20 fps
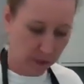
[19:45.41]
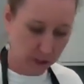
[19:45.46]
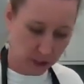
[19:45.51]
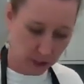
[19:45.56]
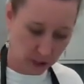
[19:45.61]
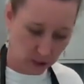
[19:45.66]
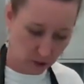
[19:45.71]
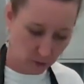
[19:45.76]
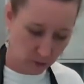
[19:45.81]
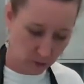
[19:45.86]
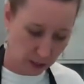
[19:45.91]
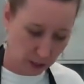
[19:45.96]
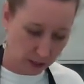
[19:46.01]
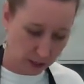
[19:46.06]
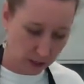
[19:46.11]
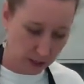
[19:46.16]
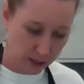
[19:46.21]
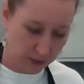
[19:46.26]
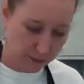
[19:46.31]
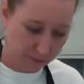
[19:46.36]
Put that
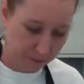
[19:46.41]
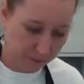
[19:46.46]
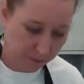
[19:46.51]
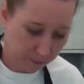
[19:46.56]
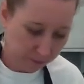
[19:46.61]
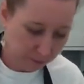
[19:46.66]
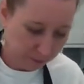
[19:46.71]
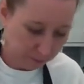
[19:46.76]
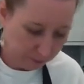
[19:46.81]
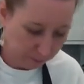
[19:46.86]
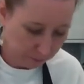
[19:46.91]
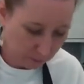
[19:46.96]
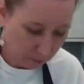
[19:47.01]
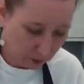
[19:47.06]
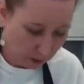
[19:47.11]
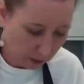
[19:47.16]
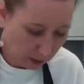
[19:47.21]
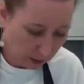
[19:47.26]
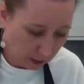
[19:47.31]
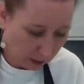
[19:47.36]
up
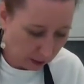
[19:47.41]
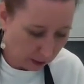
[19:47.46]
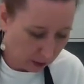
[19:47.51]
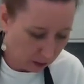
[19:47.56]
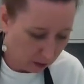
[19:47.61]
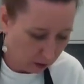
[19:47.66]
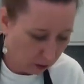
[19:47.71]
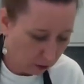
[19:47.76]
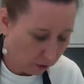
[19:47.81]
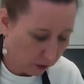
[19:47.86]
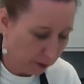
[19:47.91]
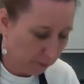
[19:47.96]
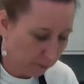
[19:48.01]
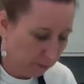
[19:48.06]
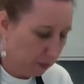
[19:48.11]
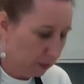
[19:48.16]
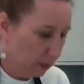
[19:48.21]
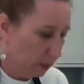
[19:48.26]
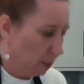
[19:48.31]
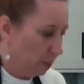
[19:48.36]
and grab
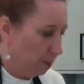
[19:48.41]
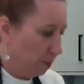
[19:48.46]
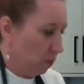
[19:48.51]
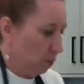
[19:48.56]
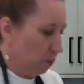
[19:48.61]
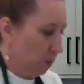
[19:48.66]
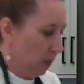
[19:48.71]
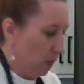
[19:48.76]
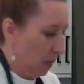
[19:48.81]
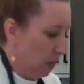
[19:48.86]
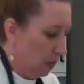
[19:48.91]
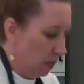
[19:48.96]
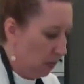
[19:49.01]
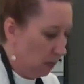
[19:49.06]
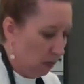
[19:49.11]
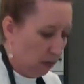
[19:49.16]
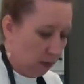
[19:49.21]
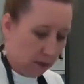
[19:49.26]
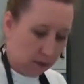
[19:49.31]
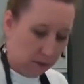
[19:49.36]
this up with my
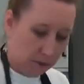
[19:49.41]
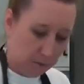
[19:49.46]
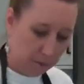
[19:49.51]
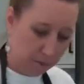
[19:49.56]
hand.